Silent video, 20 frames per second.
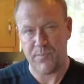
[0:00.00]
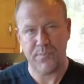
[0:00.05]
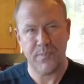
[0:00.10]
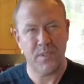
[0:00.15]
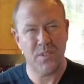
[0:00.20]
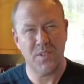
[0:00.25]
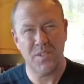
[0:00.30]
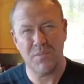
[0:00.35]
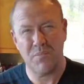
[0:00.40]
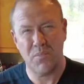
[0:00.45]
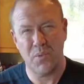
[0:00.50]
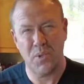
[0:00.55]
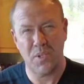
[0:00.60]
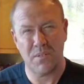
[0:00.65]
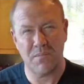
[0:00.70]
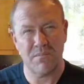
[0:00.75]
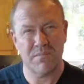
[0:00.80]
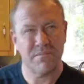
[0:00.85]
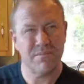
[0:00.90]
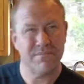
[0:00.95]
You can put
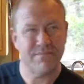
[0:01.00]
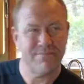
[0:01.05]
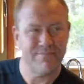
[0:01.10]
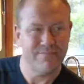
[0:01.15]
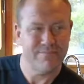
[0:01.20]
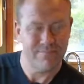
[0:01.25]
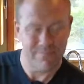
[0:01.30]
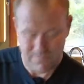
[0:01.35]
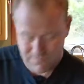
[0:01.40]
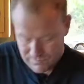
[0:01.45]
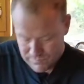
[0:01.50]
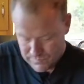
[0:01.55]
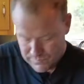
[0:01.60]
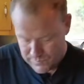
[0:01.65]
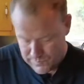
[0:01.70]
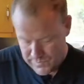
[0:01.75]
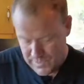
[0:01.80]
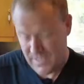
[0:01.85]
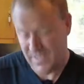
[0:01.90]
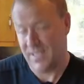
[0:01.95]

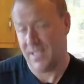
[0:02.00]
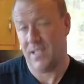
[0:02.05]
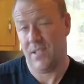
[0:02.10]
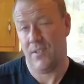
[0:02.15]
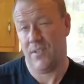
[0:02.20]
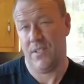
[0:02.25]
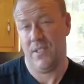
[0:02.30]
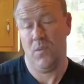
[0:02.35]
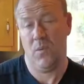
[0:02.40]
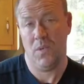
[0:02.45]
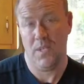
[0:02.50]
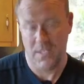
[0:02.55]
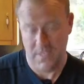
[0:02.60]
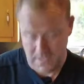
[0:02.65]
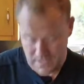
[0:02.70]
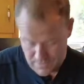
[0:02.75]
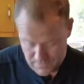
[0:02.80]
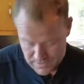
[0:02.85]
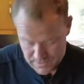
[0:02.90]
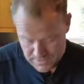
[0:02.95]
anything healthy you want in
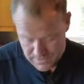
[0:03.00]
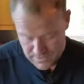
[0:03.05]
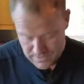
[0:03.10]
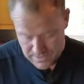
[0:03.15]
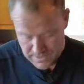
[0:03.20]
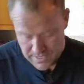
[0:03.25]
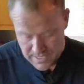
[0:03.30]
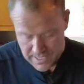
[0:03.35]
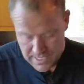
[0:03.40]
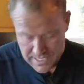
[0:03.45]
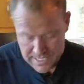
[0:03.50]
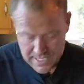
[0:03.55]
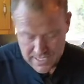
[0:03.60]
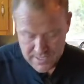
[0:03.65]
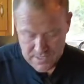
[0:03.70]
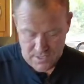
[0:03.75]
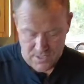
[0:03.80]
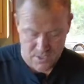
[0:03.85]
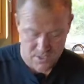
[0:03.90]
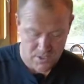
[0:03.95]
there, really.
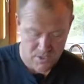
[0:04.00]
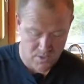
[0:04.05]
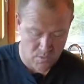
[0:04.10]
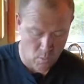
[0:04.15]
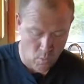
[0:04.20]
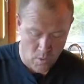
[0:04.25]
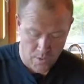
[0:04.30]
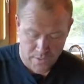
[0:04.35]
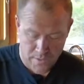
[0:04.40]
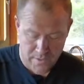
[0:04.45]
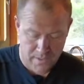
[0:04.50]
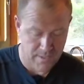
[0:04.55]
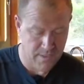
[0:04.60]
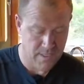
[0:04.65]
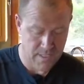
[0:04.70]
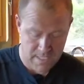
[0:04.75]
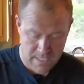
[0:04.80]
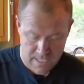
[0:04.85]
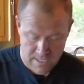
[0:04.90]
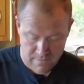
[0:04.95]
This is just one thing that
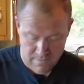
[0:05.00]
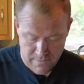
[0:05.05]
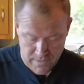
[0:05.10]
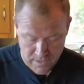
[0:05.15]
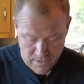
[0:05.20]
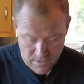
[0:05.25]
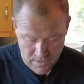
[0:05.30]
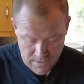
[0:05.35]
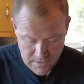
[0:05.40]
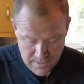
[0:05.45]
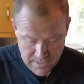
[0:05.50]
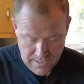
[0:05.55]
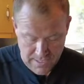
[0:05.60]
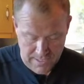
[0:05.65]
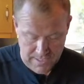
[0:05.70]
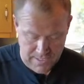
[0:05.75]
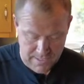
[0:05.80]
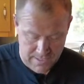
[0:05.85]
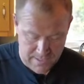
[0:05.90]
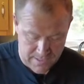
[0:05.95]
I have here, and
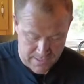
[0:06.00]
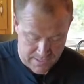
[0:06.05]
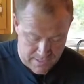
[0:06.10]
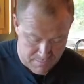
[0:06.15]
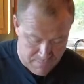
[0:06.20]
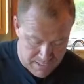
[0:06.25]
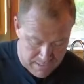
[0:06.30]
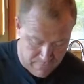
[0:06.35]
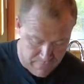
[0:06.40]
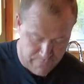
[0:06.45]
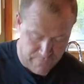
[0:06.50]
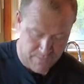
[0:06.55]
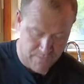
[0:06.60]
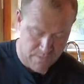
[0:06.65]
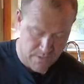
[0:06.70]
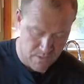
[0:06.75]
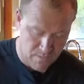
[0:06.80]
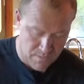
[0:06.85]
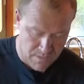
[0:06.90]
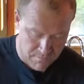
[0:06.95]
then there's the beef.
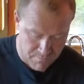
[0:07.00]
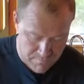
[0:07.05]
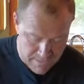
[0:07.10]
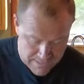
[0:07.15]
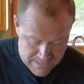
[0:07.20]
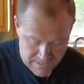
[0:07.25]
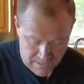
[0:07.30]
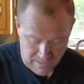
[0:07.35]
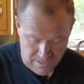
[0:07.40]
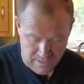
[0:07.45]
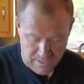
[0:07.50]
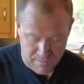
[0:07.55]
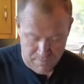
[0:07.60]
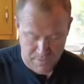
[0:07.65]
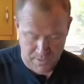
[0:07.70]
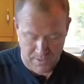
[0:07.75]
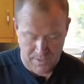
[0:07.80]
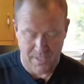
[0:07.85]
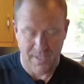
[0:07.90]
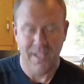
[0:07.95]
So I'm gonna mix it all
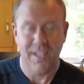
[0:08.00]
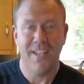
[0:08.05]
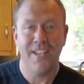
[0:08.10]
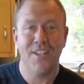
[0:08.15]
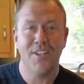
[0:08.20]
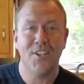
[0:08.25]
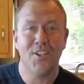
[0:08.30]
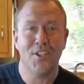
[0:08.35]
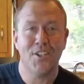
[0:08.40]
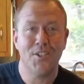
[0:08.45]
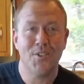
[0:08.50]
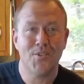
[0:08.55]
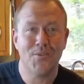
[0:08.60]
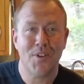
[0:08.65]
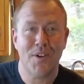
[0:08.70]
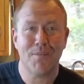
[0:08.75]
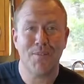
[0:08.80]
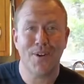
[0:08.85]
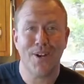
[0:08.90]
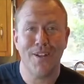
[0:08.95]
up. You can use
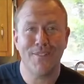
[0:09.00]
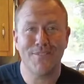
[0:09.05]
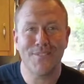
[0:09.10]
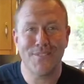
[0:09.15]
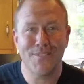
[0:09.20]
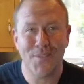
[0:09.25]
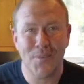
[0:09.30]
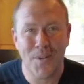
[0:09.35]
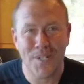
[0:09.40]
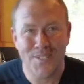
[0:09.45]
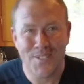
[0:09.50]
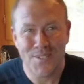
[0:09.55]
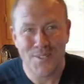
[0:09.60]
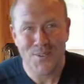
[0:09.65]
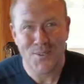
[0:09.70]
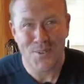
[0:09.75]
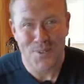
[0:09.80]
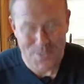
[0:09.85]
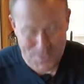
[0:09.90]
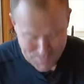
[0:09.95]
rubber gloves if you want to,
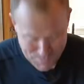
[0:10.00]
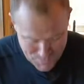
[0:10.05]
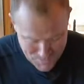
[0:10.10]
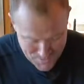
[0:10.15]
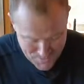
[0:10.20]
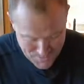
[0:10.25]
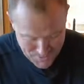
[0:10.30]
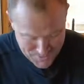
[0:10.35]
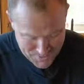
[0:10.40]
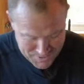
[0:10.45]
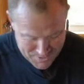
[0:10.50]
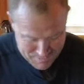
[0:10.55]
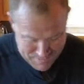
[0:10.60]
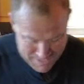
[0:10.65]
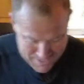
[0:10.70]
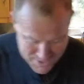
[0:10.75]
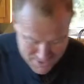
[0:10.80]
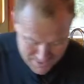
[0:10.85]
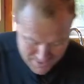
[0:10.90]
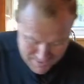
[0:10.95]
or a spoon or a
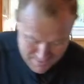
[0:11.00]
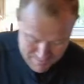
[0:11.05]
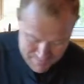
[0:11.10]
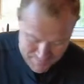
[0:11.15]
spatula.